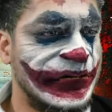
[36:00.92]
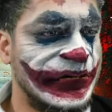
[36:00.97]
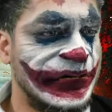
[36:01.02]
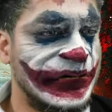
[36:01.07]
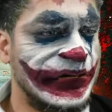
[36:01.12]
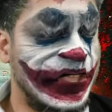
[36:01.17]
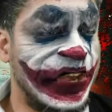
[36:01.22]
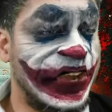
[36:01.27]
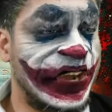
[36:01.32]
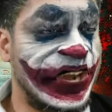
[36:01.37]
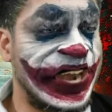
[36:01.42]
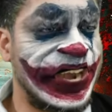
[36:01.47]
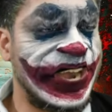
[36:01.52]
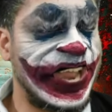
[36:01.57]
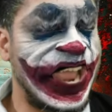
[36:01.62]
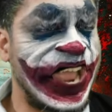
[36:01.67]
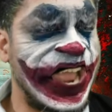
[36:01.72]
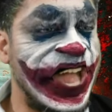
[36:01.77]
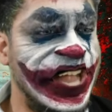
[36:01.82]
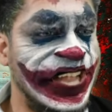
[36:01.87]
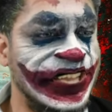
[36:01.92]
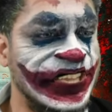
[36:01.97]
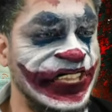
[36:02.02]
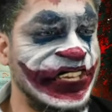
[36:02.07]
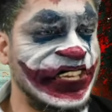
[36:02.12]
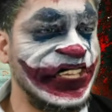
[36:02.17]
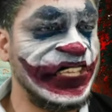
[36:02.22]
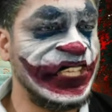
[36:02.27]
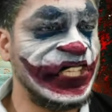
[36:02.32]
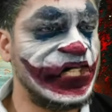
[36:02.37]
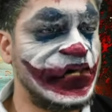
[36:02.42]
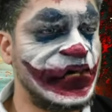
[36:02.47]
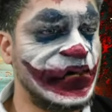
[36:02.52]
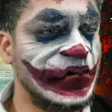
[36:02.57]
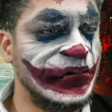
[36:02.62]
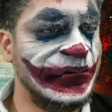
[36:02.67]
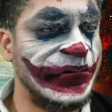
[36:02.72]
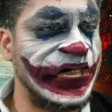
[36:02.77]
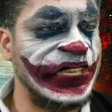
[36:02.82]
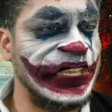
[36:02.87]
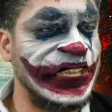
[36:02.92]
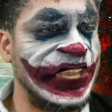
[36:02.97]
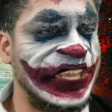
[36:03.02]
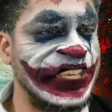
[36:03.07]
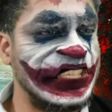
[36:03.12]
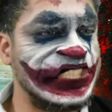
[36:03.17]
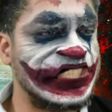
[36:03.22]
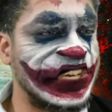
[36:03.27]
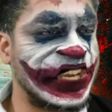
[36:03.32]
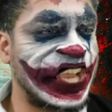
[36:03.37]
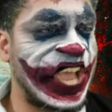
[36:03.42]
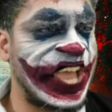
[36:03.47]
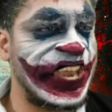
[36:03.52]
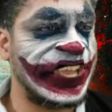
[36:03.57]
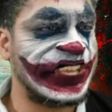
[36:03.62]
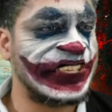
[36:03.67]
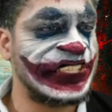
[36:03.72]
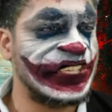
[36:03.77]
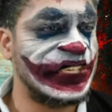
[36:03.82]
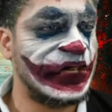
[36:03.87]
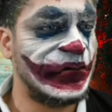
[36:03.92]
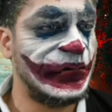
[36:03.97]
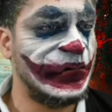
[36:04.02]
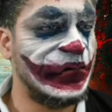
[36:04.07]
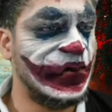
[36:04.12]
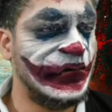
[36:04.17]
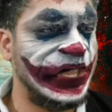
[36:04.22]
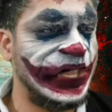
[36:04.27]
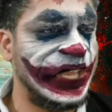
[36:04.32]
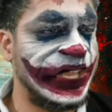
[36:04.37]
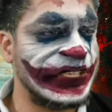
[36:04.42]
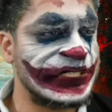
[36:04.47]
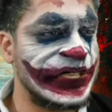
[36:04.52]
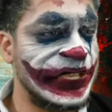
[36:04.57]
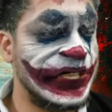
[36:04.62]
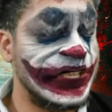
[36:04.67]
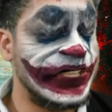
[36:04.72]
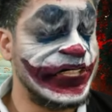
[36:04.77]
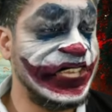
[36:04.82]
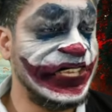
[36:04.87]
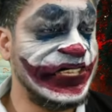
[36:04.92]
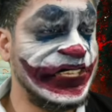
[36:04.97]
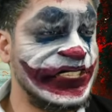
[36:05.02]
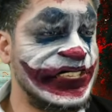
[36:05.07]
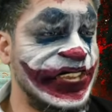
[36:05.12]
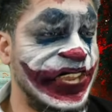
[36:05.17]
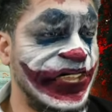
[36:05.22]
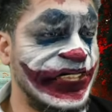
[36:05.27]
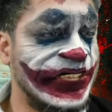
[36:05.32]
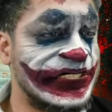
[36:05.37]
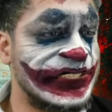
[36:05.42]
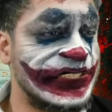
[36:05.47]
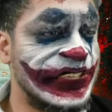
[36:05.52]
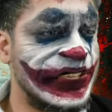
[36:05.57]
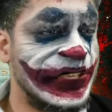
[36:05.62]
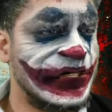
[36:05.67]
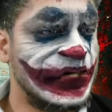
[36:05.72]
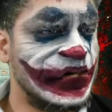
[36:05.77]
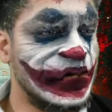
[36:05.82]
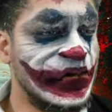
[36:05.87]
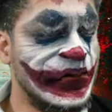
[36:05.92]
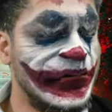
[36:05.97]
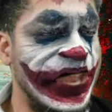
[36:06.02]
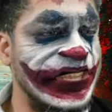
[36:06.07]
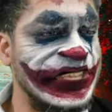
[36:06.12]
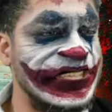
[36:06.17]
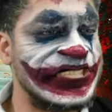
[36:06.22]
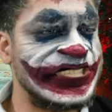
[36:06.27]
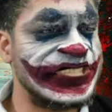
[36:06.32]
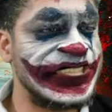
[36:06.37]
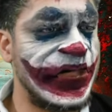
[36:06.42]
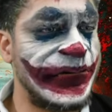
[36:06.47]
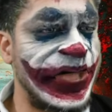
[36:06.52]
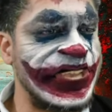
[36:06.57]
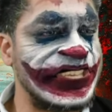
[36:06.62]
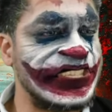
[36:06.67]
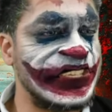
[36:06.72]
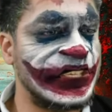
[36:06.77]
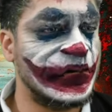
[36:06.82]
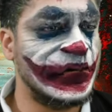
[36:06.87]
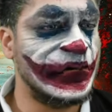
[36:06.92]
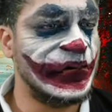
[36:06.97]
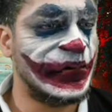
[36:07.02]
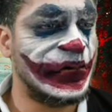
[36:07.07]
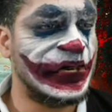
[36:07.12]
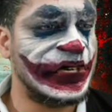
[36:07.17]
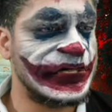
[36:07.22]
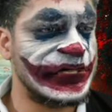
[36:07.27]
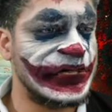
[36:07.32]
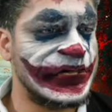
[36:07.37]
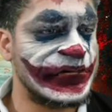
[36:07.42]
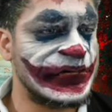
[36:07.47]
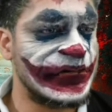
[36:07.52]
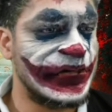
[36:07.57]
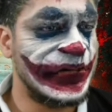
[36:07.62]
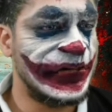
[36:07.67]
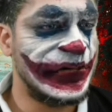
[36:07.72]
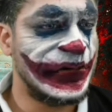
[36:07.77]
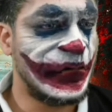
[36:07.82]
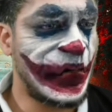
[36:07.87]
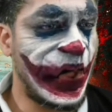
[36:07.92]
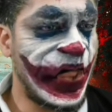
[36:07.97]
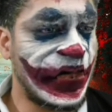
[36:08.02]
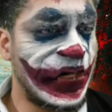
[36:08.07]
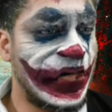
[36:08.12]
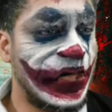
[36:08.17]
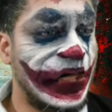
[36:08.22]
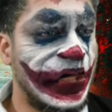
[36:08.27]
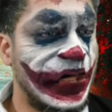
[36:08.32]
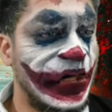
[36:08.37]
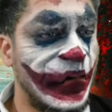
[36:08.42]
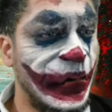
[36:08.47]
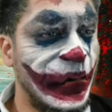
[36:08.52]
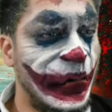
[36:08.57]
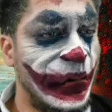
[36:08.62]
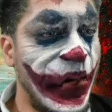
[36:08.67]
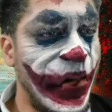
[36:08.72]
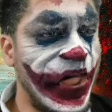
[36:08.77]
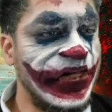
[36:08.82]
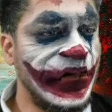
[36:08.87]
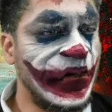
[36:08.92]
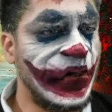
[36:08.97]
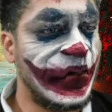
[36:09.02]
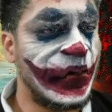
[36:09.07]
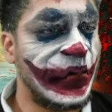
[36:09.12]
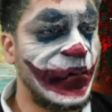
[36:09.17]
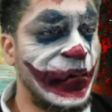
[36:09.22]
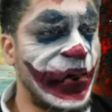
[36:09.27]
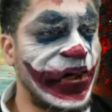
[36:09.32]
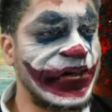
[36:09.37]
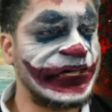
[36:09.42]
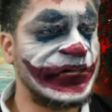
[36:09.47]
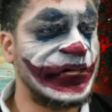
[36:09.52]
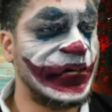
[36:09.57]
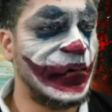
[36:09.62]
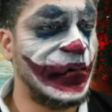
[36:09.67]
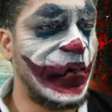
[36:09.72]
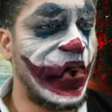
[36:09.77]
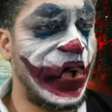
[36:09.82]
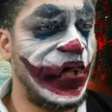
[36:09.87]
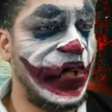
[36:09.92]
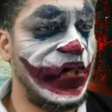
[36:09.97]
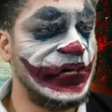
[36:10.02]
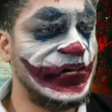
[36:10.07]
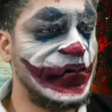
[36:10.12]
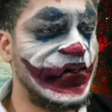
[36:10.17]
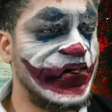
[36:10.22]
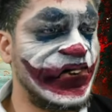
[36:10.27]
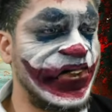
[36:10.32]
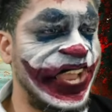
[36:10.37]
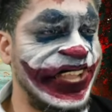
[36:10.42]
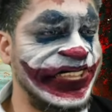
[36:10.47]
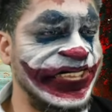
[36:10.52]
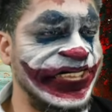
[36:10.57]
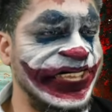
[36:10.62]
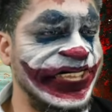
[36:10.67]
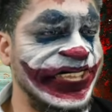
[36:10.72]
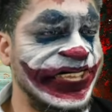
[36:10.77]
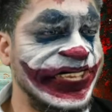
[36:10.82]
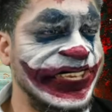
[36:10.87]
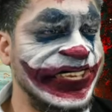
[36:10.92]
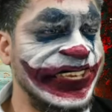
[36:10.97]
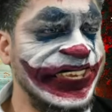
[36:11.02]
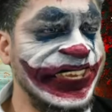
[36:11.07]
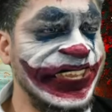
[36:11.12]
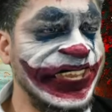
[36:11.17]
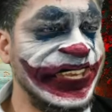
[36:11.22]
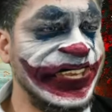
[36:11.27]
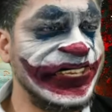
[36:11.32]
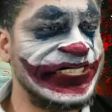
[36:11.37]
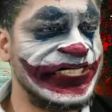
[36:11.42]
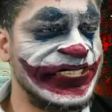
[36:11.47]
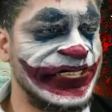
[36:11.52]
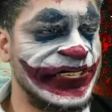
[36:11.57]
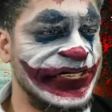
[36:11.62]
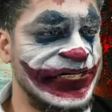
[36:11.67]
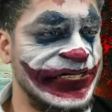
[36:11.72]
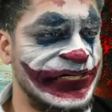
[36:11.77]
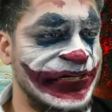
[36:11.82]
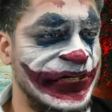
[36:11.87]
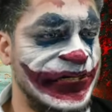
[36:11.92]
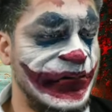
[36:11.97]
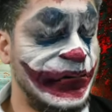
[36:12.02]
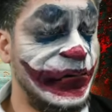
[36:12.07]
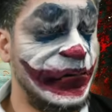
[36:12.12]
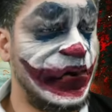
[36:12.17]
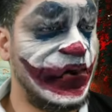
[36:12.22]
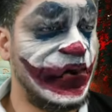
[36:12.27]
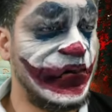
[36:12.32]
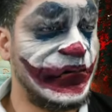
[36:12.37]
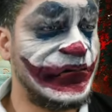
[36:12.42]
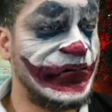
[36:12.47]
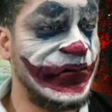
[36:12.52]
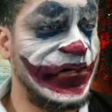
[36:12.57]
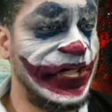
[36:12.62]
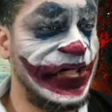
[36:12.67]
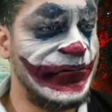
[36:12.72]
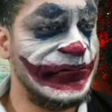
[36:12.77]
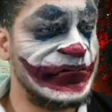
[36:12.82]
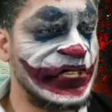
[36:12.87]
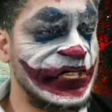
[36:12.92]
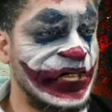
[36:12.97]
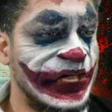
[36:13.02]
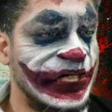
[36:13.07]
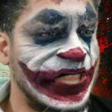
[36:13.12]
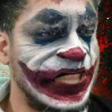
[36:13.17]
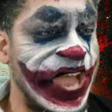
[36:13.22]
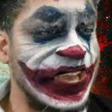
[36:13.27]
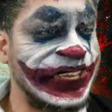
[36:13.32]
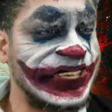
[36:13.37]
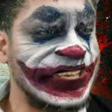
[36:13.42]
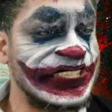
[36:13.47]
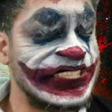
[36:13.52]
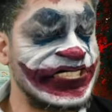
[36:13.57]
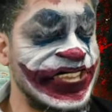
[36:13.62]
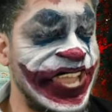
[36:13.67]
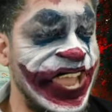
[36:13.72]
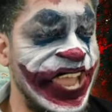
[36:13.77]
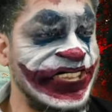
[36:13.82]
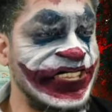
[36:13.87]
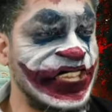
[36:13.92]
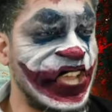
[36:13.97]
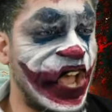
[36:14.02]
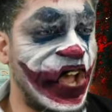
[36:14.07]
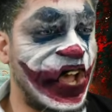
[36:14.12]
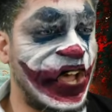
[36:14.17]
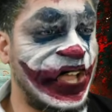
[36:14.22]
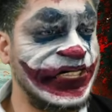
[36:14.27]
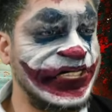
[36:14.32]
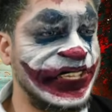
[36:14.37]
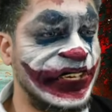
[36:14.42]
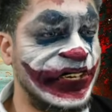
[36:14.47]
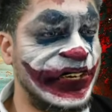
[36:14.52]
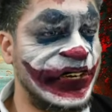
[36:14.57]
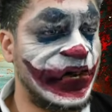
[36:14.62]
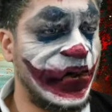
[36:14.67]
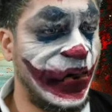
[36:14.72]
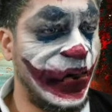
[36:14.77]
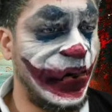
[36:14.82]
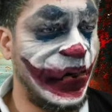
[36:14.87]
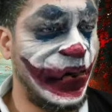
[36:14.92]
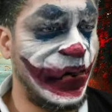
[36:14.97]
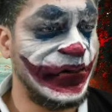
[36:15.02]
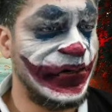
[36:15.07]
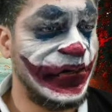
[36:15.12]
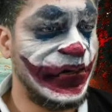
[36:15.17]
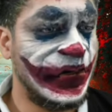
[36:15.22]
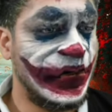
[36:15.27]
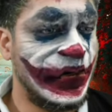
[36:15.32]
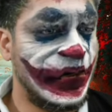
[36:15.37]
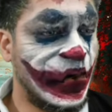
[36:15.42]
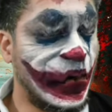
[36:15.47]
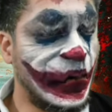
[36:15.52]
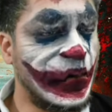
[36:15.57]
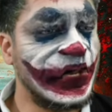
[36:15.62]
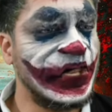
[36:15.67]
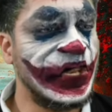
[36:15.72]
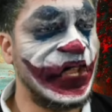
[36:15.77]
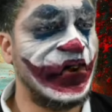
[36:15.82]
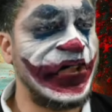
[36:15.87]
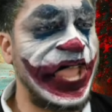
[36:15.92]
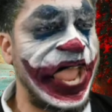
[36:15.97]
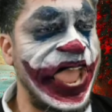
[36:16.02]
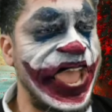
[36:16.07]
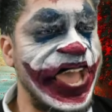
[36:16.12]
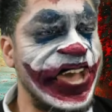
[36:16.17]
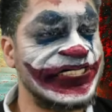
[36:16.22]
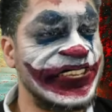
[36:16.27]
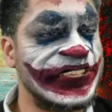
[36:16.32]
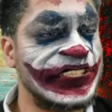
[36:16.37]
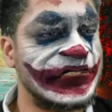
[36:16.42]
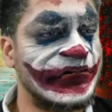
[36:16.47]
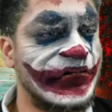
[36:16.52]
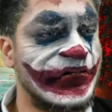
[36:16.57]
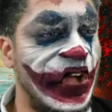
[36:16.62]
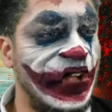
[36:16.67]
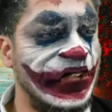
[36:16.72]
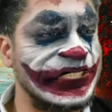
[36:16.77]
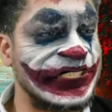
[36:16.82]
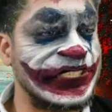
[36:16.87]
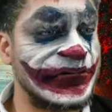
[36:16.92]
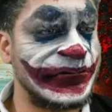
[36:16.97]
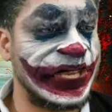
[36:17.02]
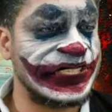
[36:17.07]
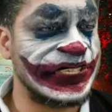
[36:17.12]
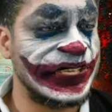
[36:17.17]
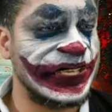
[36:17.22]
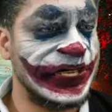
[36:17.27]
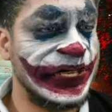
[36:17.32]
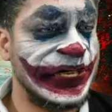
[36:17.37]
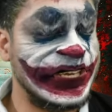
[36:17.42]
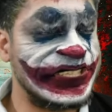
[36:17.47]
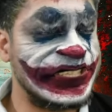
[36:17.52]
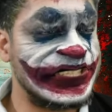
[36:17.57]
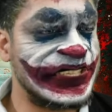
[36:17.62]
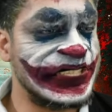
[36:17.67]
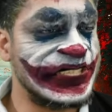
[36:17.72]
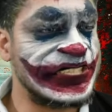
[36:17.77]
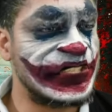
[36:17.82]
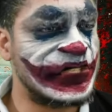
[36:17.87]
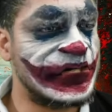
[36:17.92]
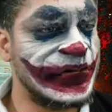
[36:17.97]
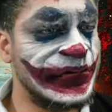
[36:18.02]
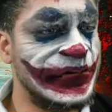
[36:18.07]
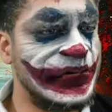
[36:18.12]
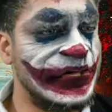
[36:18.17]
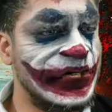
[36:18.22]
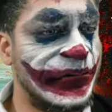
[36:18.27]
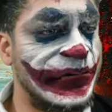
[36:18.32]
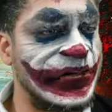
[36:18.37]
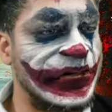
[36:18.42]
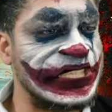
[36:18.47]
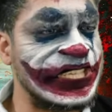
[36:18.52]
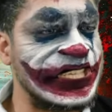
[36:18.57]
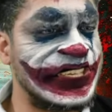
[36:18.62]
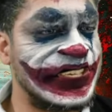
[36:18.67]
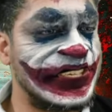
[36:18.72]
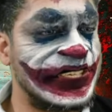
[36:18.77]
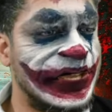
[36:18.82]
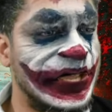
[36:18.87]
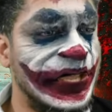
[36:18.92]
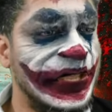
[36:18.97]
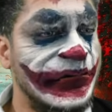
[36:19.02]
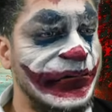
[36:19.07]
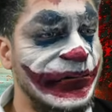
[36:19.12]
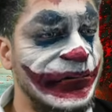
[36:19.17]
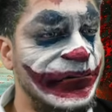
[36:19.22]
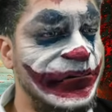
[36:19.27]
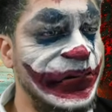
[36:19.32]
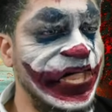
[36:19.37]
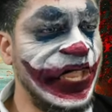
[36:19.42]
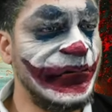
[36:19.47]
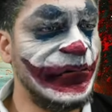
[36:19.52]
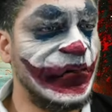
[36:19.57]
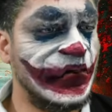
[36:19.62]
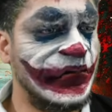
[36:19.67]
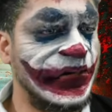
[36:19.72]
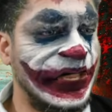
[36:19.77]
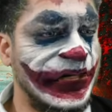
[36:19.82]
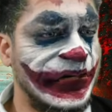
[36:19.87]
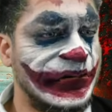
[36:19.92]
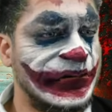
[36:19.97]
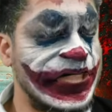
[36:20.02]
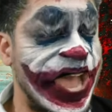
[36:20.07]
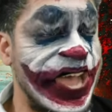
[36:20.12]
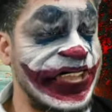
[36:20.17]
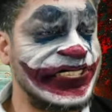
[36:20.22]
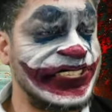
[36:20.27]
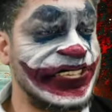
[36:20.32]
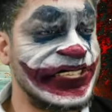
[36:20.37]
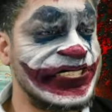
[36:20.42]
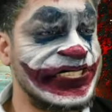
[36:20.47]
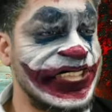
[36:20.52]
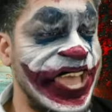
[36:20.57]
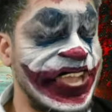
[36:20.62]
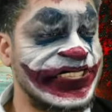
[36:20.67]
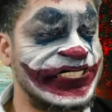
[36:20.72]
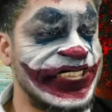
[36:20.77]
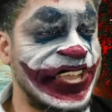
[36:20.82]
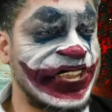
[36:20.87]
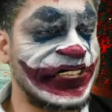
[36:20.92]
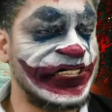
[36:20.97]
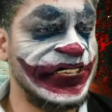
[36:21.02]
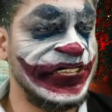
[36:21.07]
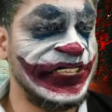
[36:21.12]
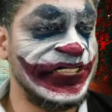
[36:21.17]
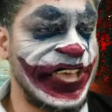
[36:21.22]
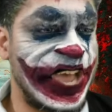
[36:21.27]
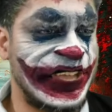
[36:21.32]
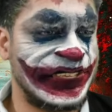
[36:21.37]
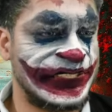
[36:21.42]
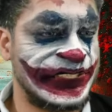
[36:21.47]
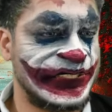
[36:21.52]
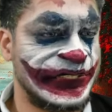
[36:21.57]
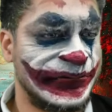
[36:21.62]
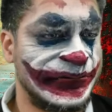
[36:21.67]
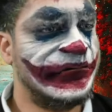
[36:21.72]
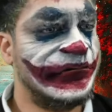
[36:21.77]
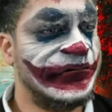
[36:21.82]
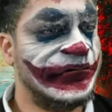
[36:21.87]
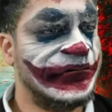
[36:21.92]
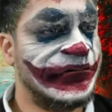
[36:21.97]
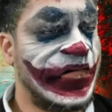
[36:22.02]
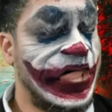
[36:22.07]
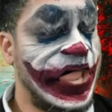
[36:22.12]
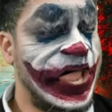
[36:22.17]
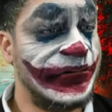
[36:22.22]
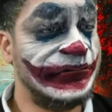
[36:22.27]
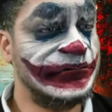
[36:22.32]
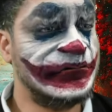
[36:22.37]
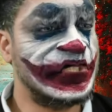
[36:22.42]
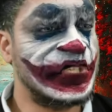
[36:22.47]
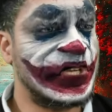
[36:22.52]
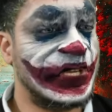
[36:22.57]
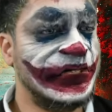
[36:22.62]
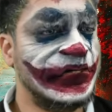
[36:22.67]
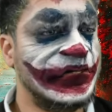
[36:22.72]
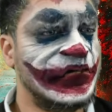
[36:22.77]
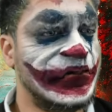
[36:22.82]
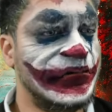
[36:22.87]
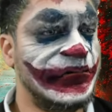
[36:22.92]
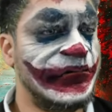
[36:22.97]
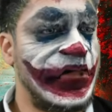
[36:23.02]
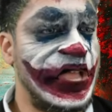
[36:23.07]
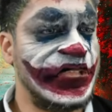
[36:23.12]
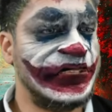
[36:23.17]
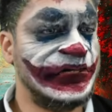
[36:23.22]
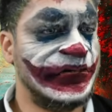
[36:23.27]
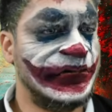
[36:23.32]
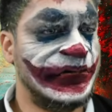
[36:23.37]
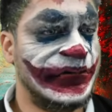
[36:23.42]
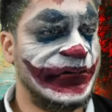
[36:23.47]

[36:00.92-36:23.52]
There are already too many interconnected movies these days, too many cinematic universes, when what the world really needs is more films that can stand on their own. Overlord has its faults, but it's a studio-budgeted B-movie that does exactly that. I'm trying to imagine